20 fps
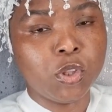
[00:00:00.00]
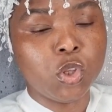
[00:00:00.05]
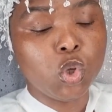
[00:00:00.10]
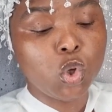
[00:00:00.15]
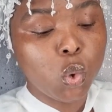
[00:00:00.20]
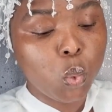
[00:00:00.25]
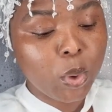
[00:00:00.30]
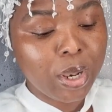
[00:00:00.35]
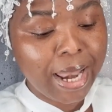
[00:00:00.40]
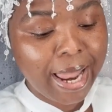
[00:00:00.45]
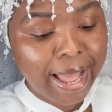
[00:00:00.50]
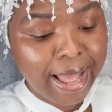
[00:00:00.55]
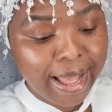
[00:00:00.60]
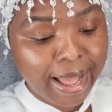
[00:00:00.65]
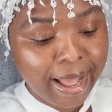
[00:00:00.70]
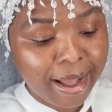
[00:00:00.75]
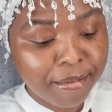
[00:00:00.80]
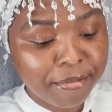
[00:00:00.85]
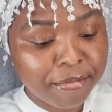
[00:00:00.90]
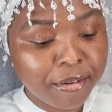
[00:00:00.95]
You will
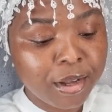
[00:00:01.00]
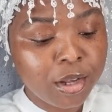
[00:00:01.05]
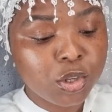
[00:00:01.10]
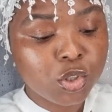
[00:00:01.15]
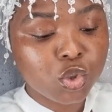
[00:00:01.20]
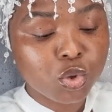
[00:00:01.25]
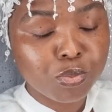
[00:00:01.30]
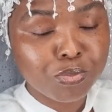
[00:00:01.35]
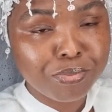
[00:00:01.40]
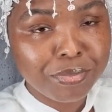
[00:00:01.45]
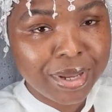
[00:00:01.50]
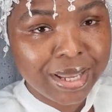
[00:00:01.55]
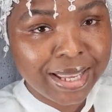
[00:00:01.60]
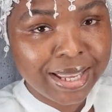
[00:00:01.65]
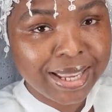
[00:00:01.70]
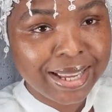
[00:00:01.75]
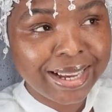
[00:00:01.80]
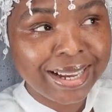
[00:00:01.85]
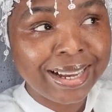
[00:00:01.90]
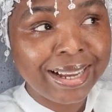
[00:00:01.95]
have to
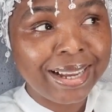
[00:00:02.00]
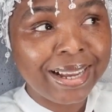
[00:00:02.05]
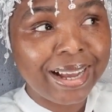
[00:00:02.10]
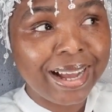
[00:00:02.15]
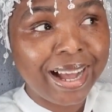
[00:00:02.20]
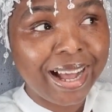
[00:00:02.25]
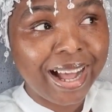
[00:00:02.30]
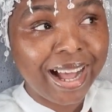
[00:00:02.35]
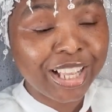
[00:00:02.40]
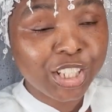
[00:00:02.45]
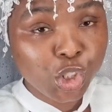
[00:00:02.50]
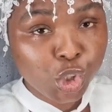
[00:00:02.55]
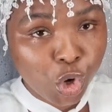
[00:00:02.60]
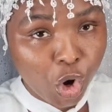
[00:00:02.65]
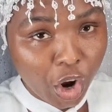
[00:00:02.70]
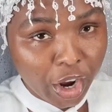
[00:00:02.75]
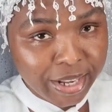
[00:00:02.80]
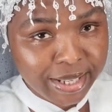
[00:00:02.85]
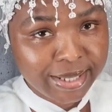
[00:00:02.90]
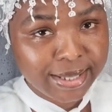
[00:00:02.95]
make a
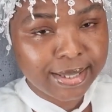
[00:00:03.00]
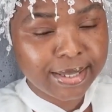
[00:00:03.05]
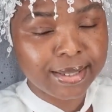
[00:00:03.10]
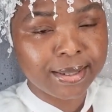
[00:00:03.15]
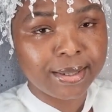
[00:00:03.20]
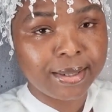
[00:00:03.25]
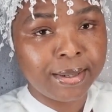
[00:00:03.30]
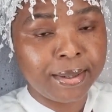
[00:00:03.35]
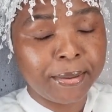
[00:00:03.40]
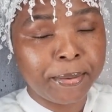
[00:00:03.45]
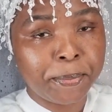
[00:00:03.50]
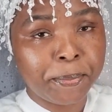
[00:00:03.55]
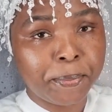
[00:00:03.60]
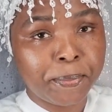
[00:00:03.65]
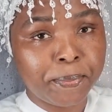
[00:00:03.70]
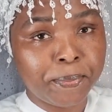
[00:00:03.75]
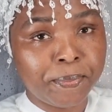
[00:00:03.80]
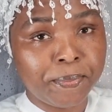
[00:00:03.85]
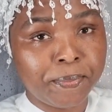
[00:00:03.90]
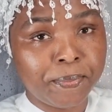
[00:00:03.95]
choice.
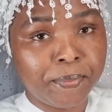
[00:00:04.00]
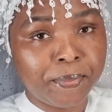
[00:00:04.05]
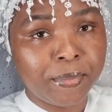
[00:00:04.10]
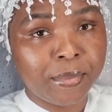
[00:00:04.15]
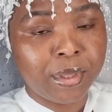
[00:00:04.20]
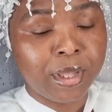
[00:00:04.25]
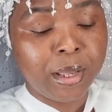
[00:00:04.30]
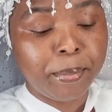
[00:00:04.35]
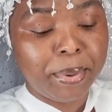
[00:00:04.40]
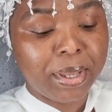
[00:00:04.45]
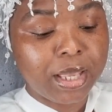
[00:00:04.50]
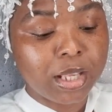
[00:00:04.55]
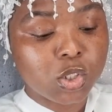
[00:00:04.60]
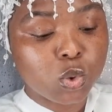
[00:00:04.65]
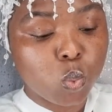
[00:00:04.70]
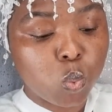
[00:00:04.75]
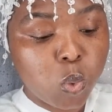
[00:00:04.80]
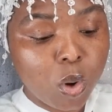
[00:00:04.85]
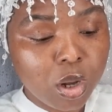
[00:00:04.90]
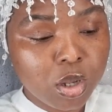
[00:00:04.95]

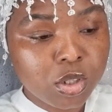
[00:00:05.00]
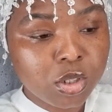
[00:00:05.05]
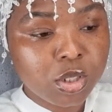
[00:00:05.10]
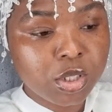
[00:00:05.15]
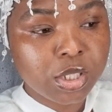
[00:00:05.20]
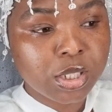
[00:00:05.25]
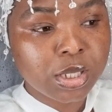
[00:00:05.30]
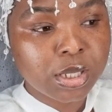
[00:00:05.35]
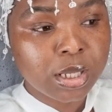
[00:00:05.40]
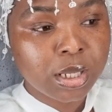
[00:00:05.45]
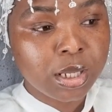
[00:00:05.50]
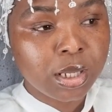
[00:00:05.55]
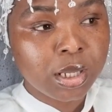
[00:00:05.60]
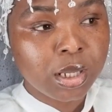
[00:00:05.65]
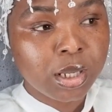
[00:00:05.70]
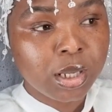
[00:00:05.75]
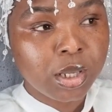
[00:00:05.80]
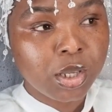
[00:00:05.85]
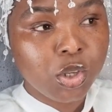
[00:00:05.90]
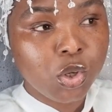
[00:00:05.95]
Because once
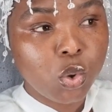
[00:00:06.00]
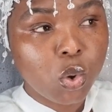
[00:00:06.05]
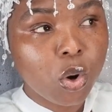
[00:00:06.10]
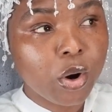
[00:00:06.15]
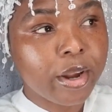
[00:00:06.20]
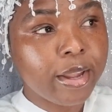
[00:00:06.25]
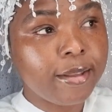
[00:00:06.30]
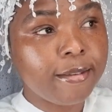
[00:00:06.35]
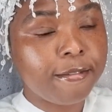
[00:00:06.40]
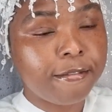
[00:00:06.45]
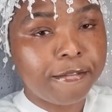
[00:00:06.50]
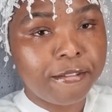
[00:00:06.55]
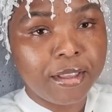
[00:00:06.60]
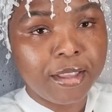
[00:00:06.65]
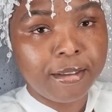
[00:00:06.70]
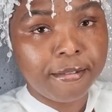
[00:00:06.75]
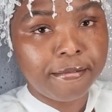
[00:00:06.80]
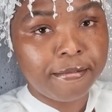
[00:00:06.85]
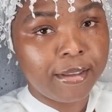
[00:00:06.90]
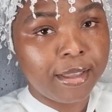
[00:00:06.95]
you're in
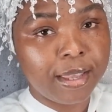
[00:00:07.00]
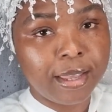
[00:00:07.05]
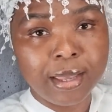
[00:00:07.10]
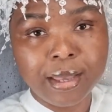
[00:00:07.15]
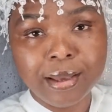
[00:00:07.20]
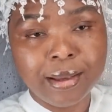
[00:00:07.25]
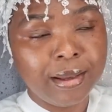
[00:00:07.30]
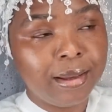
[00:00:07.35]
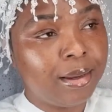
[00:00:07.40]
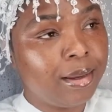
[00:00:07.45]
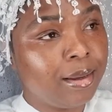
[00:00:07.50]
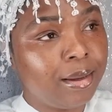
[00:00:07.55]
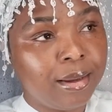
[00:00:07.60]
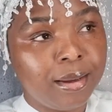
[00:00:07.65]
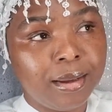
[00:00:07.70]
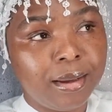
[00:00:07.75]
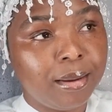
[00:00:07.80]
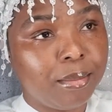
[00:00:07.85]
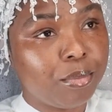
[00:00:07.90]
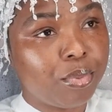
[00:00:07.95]
Fifi,
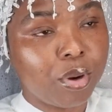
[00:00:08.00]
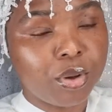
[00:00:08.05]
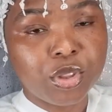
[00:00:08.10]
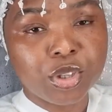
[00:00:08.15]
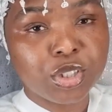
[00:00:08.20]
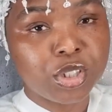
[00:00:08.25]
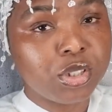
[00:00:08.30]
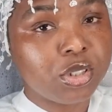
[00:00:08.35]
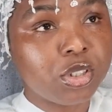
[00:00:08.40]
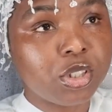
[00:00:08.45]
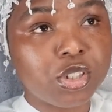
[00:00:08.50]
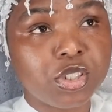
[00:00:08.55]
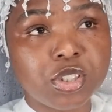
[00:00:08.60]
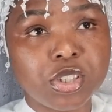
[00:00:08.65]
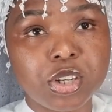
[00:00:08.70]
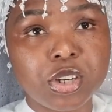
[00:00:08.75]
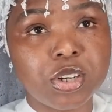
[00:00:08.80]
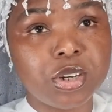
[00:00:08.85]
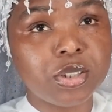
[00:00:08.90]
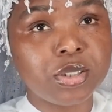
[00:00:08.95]
brothers and
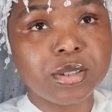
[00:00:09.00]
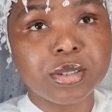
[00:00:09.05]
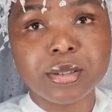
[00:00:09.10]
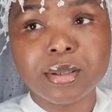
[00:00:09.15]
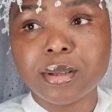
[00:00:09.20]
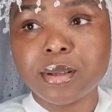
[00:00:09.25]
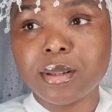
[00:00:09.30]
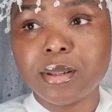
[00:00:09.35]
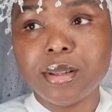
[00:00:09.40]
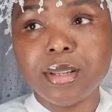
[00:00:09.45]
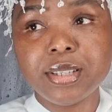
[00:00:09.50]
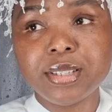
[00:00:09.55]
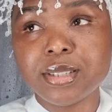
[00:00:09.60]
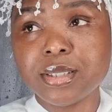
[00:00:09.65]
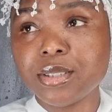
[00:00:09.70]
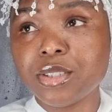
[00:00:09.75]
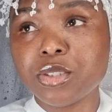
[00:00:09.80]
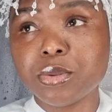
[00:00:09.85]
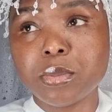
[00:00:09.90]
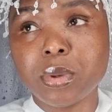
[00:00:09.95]
sisters,
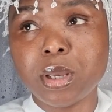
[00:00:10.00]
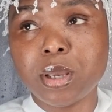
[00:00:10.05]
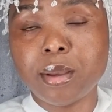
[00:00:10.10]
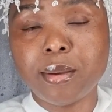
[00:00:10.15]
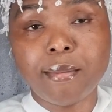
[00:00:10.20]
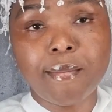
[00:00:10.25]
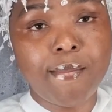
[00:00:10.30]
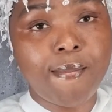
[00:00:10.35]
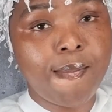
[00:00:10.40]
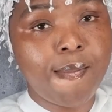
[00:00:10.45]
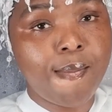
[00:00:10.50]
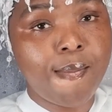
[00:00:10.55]
listen to me.